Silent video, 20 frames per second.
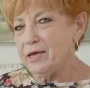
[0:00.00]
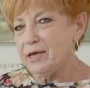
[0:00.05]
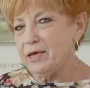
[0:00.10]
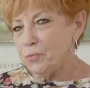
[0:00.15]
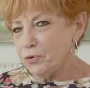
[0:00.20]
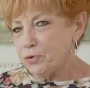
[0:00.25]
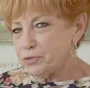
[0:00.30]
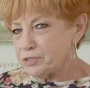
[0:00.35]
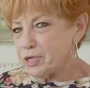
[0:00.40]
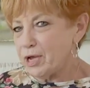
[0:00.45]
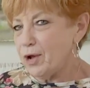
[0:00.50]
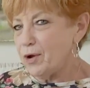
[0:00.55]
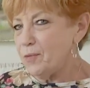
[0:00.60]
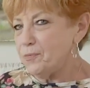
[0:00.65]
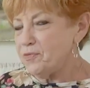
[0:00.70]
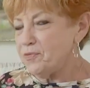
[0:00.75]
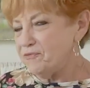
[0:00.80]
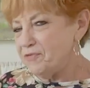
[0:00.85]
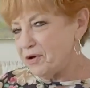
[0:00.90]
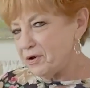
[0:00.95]
Bruce
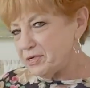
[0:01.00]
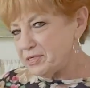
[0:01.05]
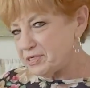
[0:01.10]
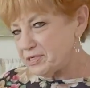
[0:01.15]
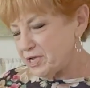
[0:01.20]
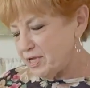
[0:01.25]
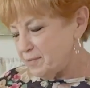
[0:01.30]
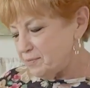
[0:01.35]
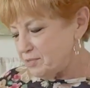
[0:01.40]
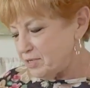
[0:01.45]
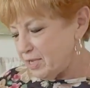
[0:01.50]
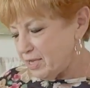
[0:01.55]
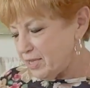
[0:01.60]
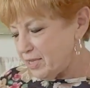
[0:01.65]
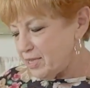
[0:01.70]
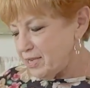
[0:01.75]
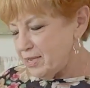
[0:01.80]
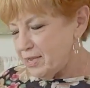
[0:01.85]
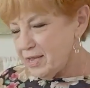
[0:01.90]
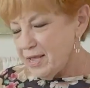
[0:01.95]
home the very same
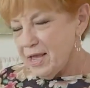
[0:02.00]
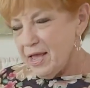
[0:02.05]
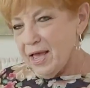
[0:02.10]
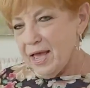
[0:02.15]
day